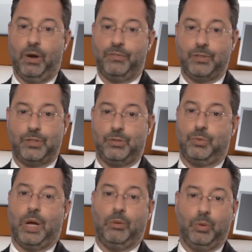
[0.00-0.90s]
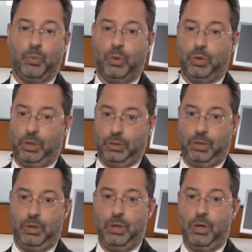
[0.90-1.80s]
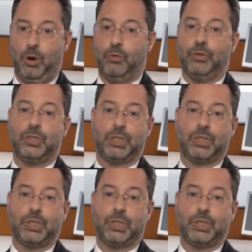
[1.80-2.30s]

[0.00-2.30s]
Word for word: offices around the world over